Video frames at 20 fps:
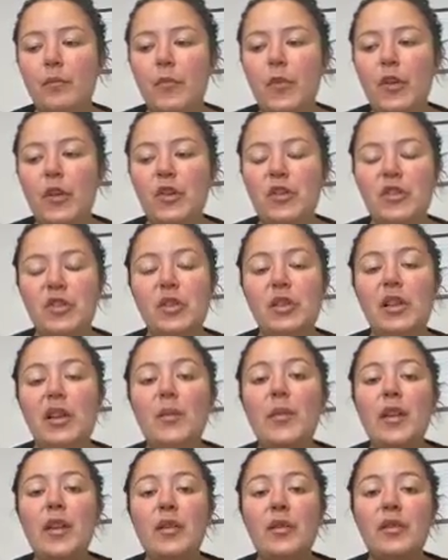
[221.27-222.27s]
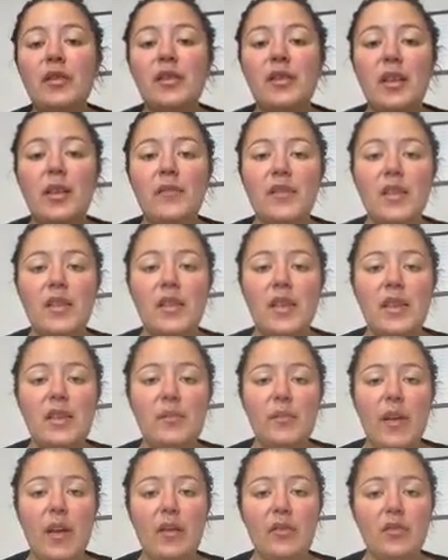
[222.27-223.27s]
because you limit yourself to these
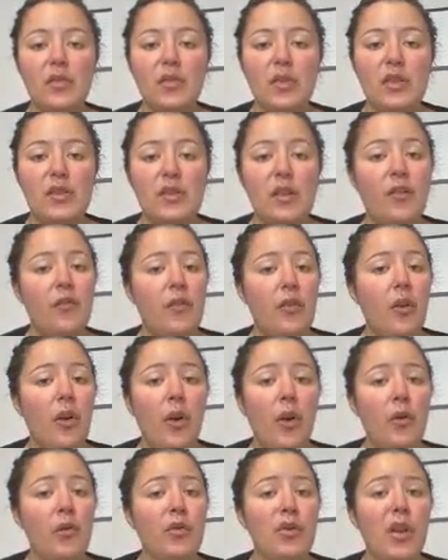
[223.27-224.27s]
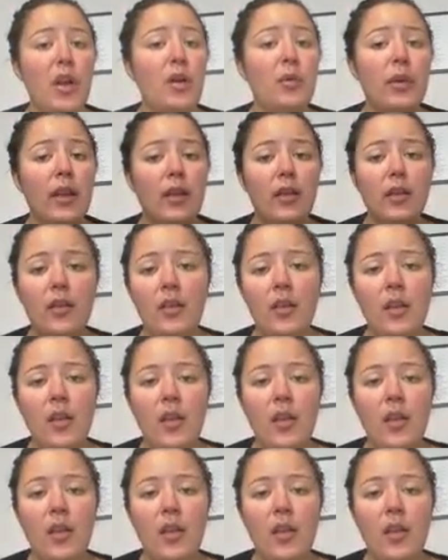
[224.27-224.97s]
boundaries of your own knowing